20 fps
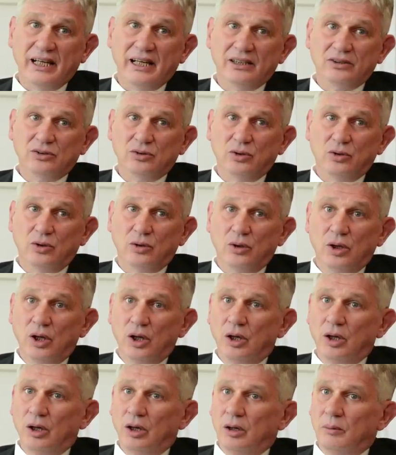Also,
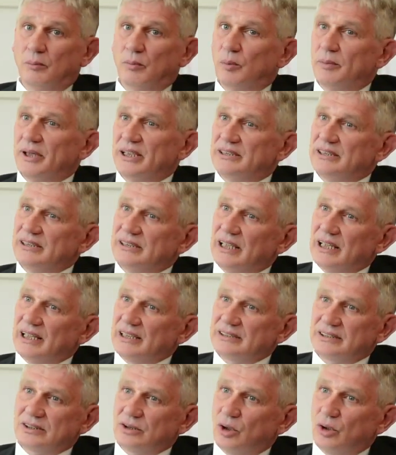local
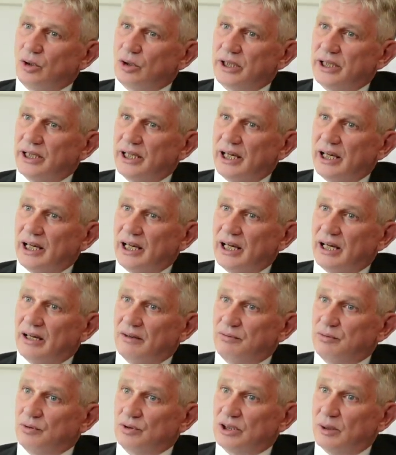realities
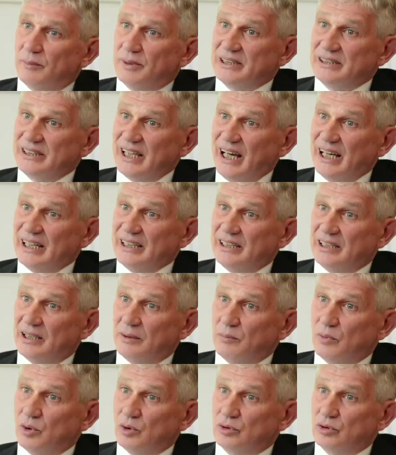are so
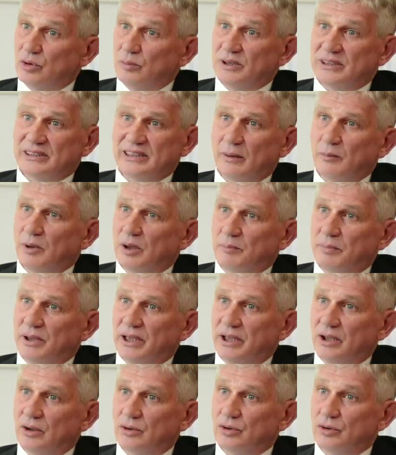important. We
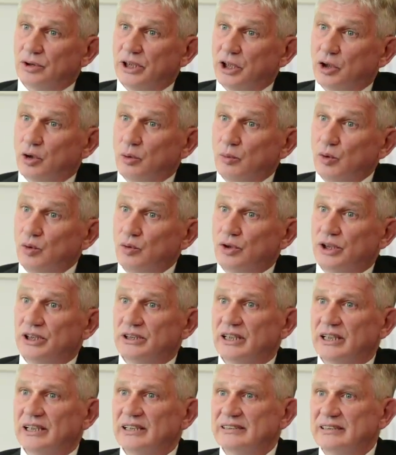have
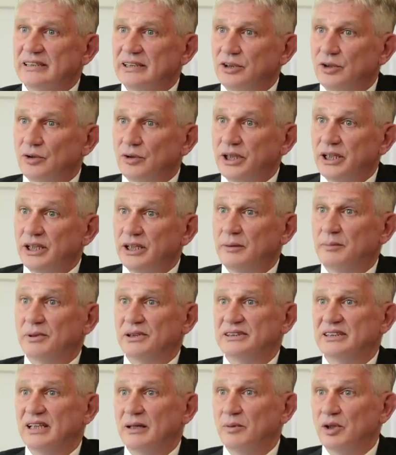really left an
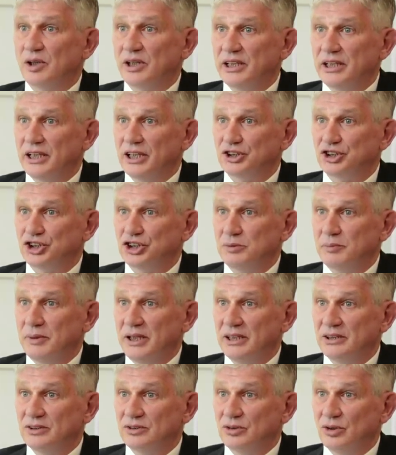imprint on
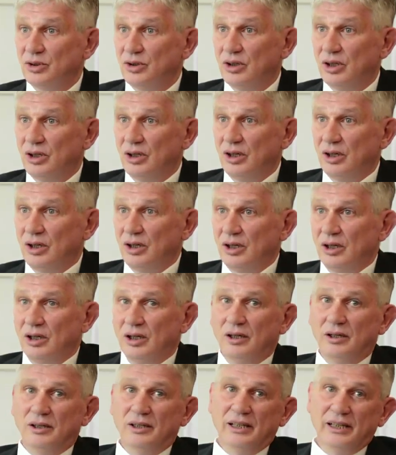history. Just
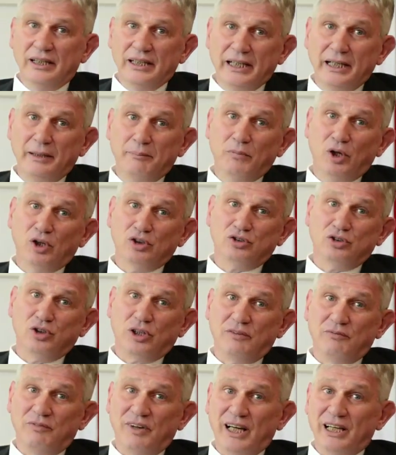think
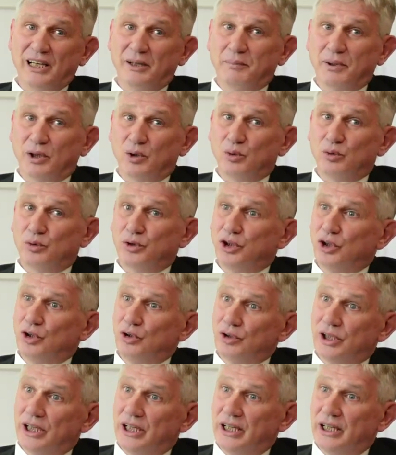of commune
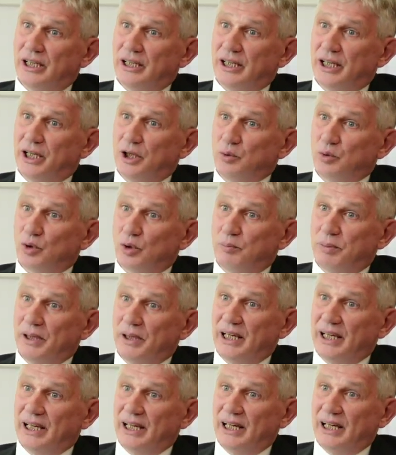cities or
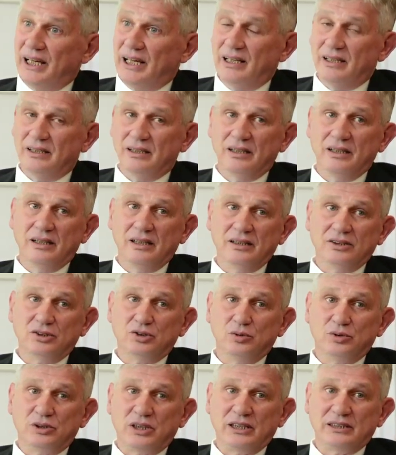
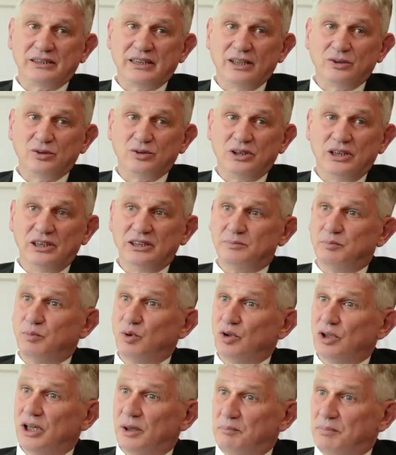signaries in
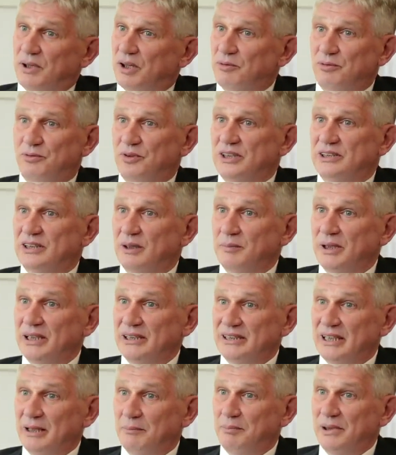the Renaissance
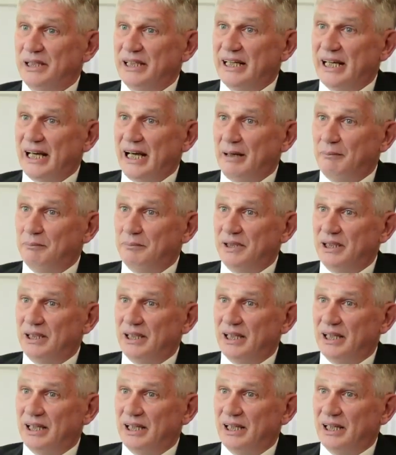period. I mean, the
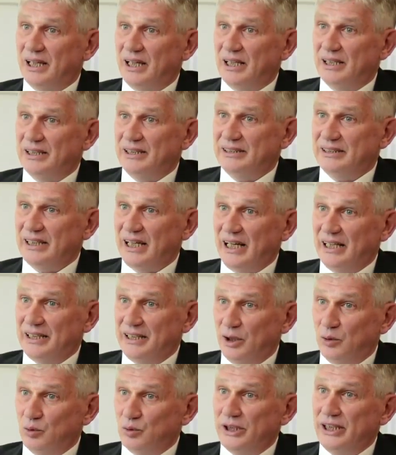Lisbon
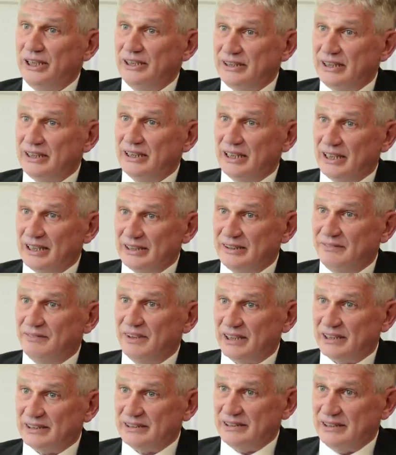motto,
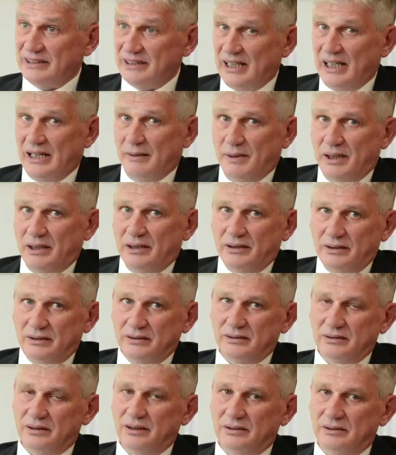united in
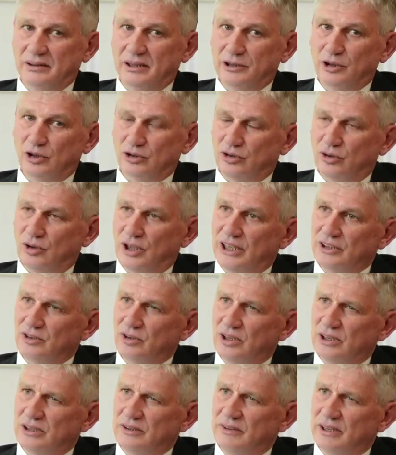diversity,
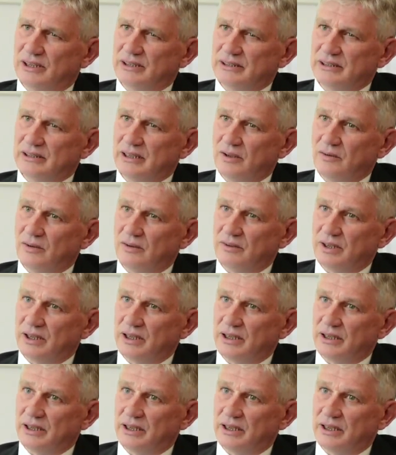applies to Italy